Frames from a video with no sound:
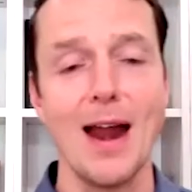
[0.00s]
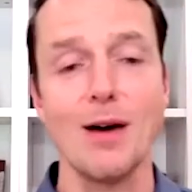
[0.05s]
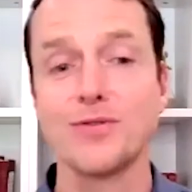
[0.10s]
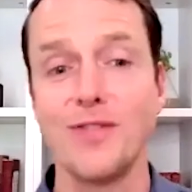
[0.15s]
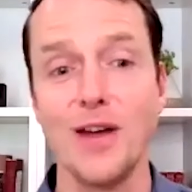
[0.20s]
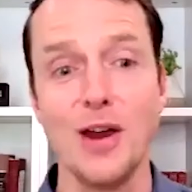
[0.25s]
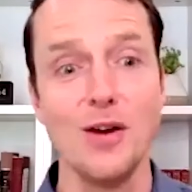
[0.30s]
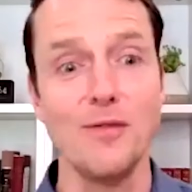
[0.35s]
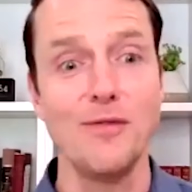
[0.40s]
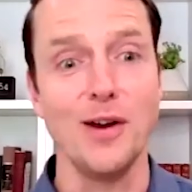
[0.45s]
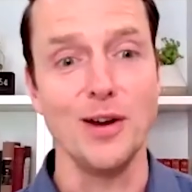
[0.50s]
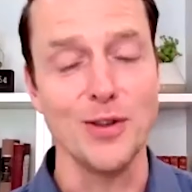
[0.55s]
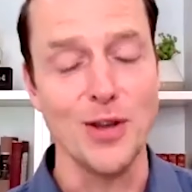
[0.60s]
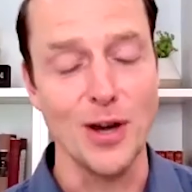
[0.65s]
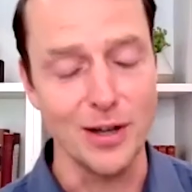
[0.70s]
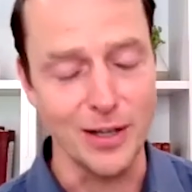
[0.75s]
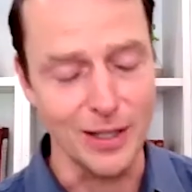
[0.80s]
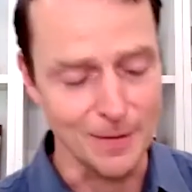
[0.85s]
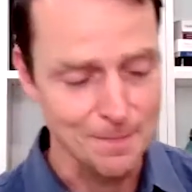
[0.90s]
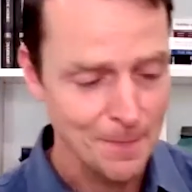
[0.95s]
I was very, very
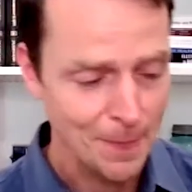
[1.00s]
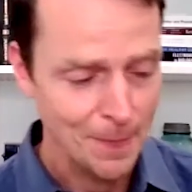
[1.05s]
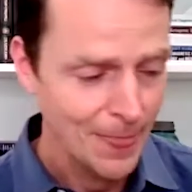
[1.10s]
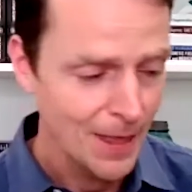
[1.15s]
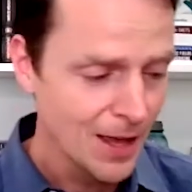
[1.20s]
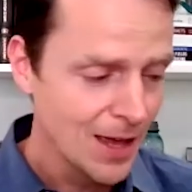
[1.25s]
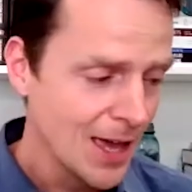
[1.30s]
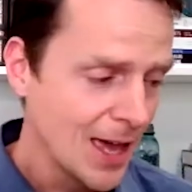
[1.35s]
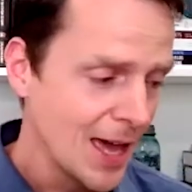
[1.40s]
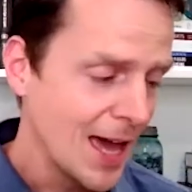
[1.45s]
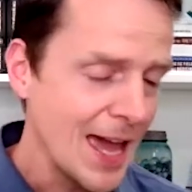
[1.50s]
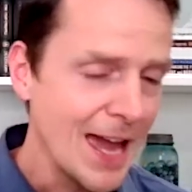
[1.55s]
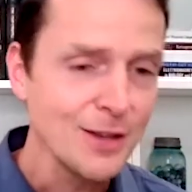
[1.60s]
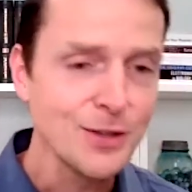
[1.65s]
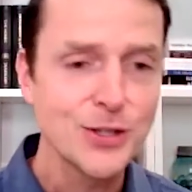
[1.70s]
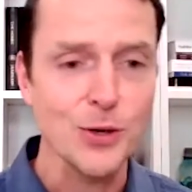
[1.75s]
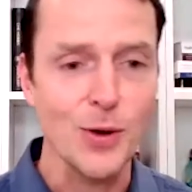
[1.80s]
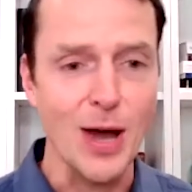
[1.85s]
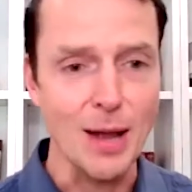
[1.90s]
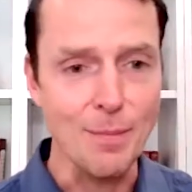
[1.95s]
naughty.
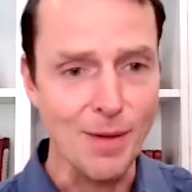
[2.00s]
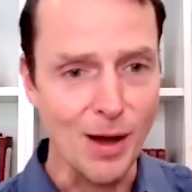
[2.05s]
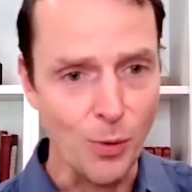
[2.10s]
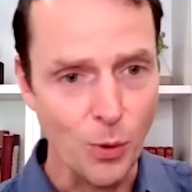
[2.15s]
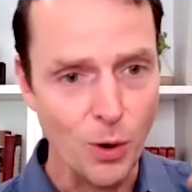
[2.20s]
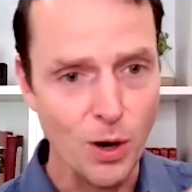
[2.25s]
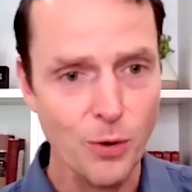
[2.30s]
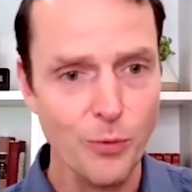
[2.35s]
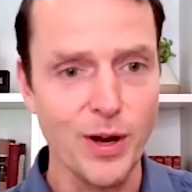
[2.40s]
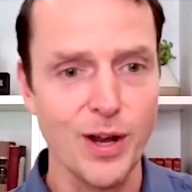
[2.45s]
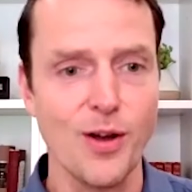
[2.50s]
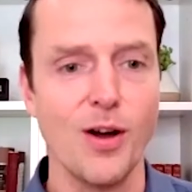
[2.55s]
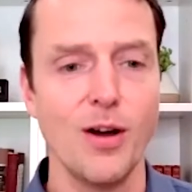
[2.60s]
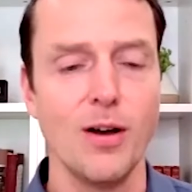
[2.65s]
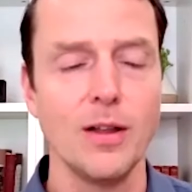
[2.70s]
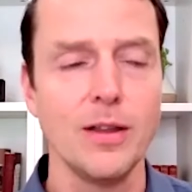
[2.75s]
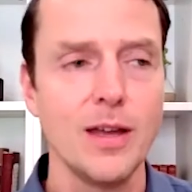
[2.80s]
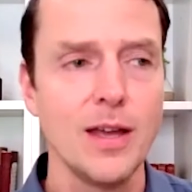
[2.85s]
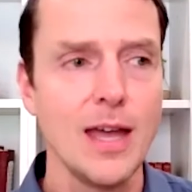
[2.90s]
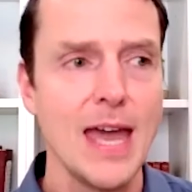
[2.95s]
And so I had my Oura ring
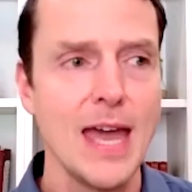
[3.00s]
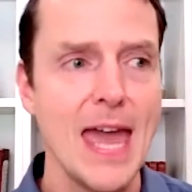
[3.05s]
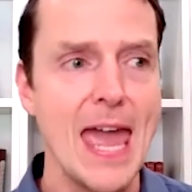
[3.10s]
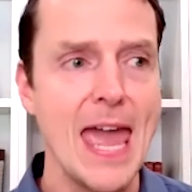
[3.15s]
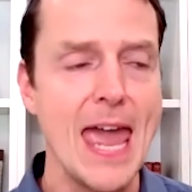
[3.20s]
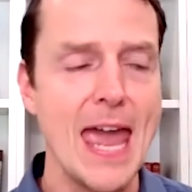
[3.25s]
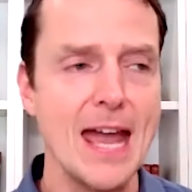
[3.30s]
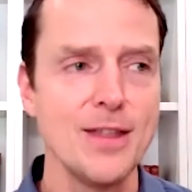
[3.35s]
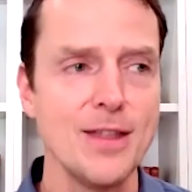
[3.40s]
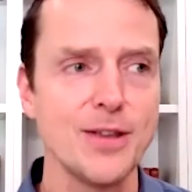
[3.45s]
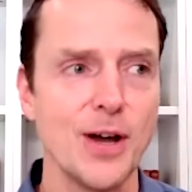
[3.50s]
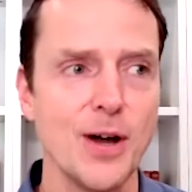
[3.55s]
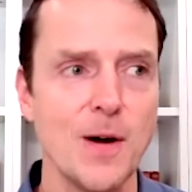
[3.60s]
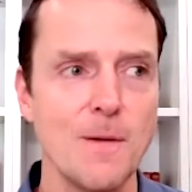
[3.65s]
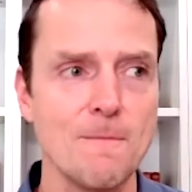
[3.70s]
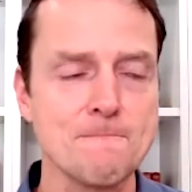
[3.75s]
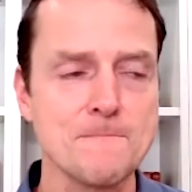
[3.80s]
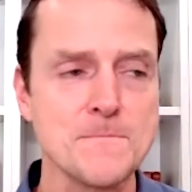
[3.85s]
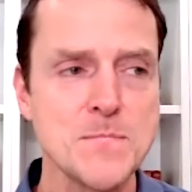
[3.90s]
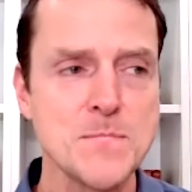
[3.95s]
on, and
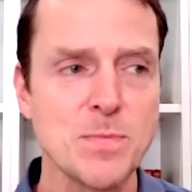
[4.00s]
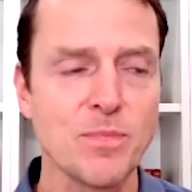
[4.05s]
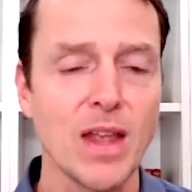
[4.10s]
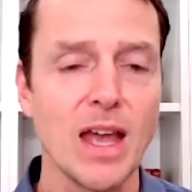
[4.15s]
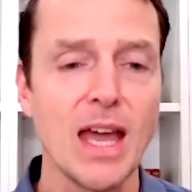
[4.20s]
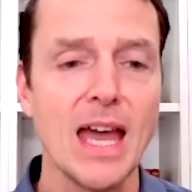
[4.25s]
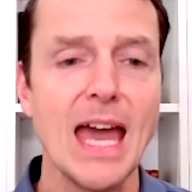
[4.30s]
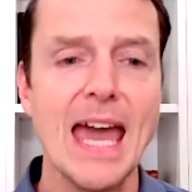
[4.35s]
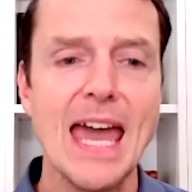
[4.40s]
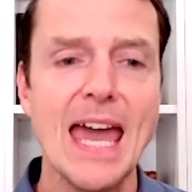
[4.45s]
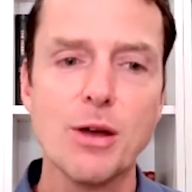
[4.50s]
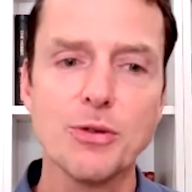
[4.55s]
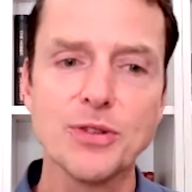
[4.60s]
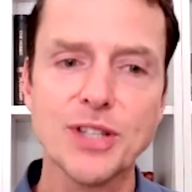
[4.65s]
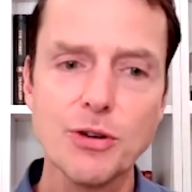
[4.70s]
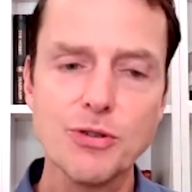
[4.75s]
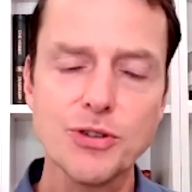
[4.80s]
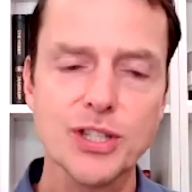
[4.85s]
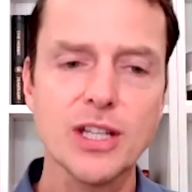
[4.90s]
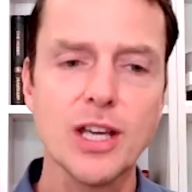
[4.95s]
um, it was
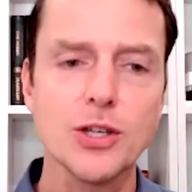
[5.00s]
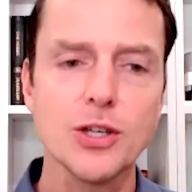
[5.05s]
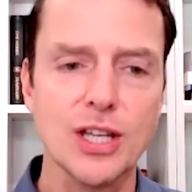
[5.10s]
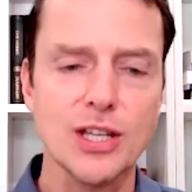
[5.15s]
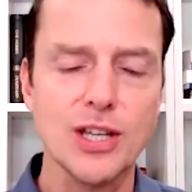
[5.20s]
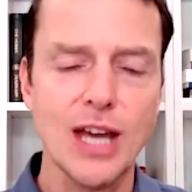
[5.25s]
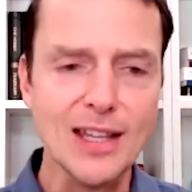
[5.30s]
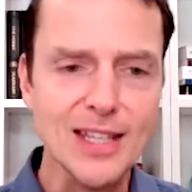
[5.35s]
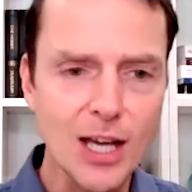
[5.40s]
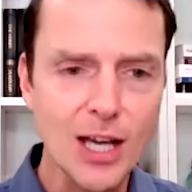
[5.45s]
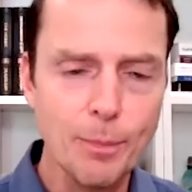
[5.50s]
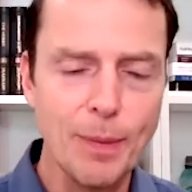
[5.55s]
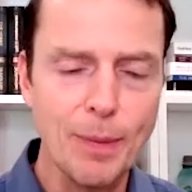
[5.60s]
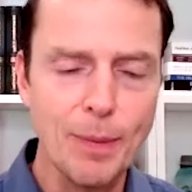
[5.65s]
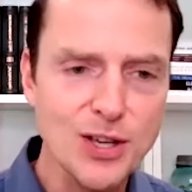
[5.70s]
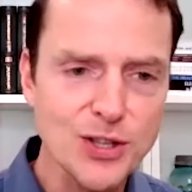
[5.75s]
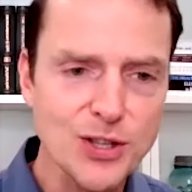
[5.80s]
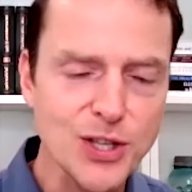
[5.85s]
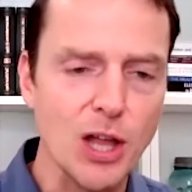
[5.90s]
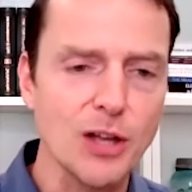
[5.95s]
interesting because I tell
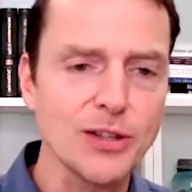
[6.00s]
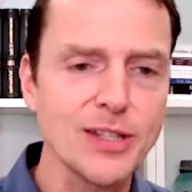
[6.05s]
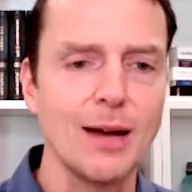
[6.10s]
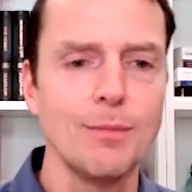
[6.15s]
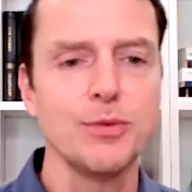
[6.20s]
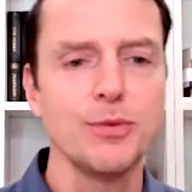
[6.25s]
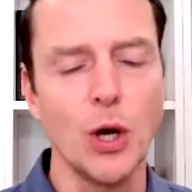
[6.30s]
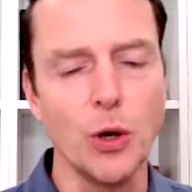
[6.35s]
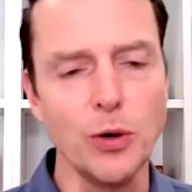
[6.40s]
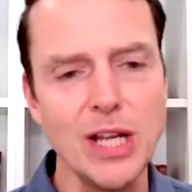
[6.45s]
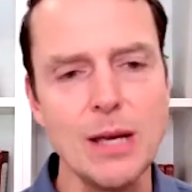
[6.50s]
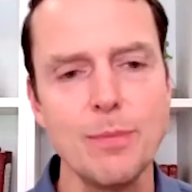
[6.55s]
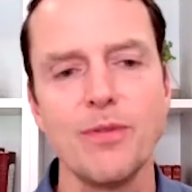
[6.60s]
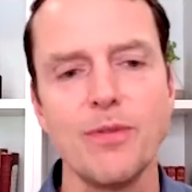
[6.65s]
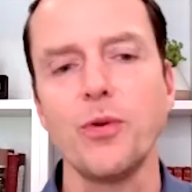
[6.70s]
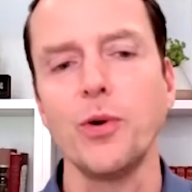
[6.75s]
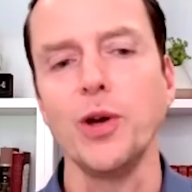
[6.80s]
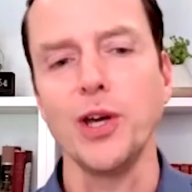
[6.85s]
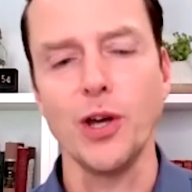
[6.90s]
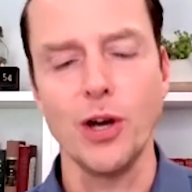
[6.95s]
patients all the time, don't eat
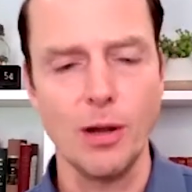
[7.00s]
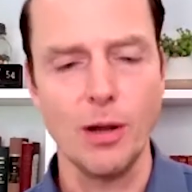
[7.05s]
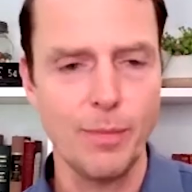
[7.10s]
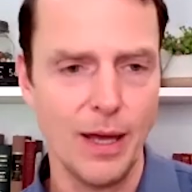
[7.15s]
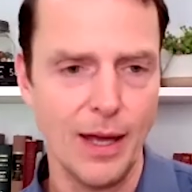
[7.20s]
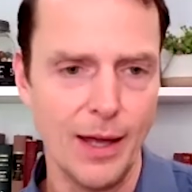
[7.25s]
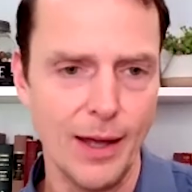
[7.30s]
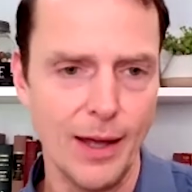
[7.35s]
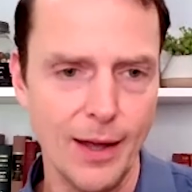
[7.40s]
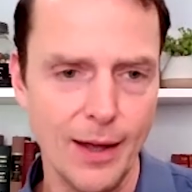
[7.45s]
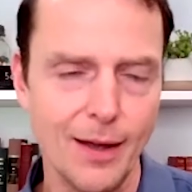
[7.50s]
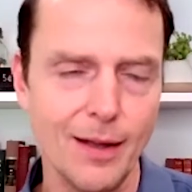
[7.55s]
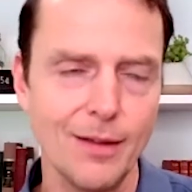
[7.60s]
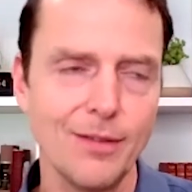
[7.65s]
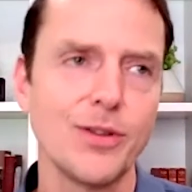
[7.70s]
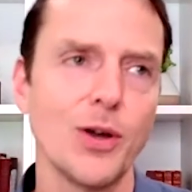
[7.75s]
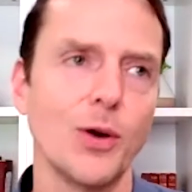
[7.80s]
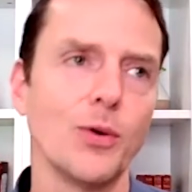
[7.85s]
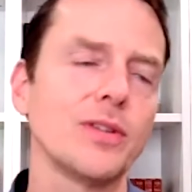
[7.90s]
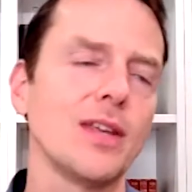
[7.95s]
before you go to
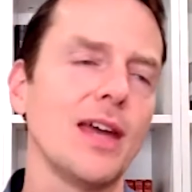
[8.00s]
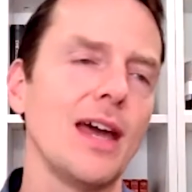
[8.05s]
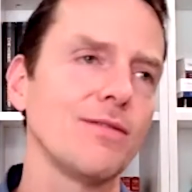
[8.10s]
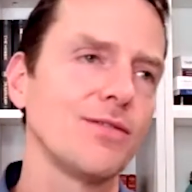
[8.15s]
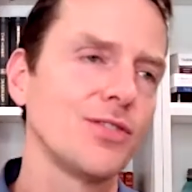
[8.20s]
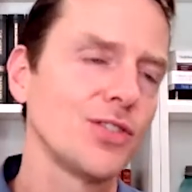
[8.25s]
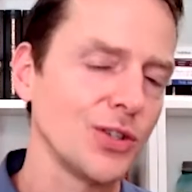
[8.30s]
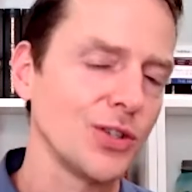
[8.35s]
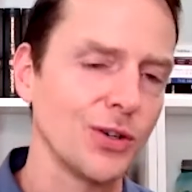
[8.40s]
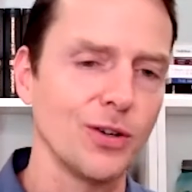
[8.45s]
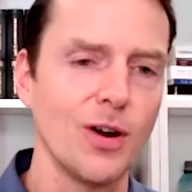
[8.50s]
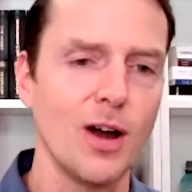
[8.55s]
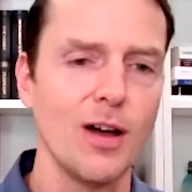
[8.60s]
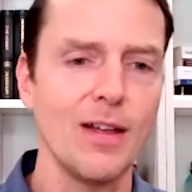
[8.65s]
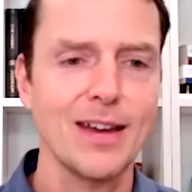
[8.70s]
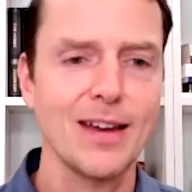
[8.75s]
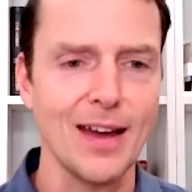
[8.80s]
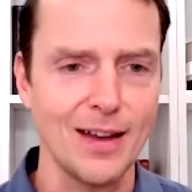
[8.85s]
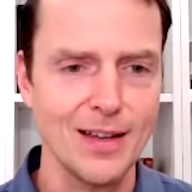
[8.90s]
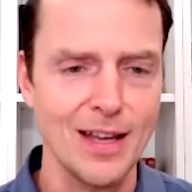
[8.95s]
bed, don't have sugar, all
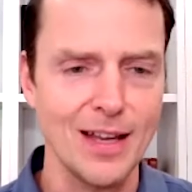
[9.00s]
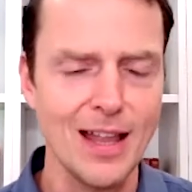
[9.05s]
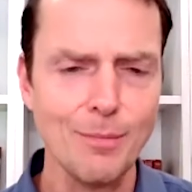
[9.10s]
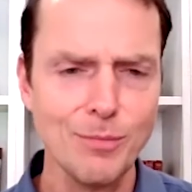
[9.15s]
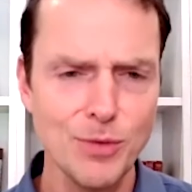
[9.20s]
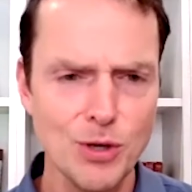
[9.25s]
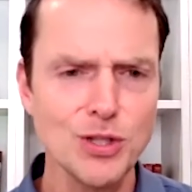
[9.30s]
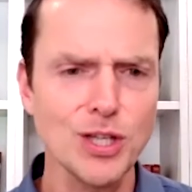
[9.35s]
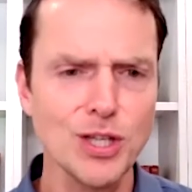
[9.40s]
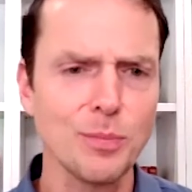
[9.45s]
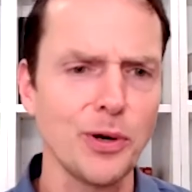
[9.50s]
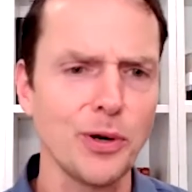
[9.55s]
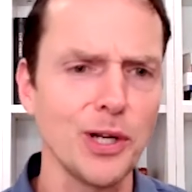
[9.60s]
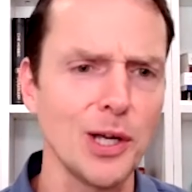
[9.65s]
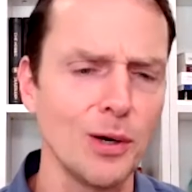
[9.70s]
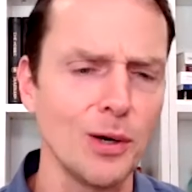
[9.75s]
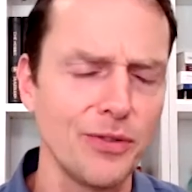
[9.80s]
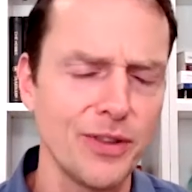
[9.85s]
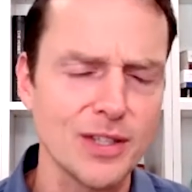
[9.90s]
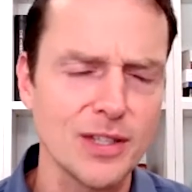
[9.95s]
that kind of. And I'm usually pretty
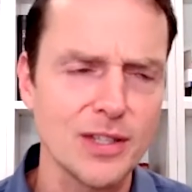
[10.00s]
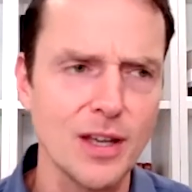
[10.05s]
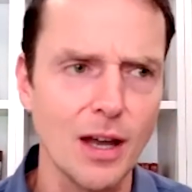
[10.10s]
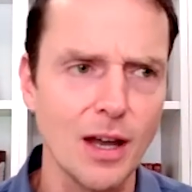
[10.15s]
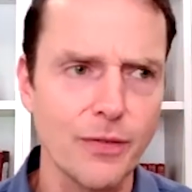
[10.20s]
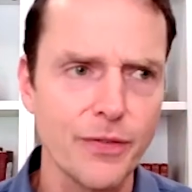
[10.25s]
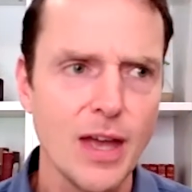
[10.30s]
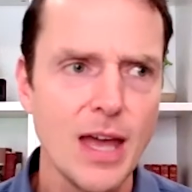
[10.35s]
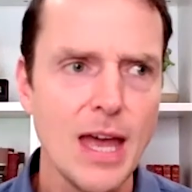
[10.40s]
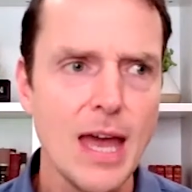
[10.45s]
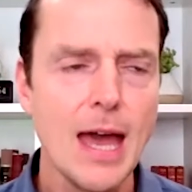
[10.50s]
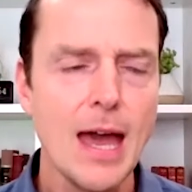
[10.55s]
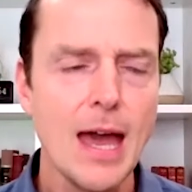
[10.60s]
good at this stuff.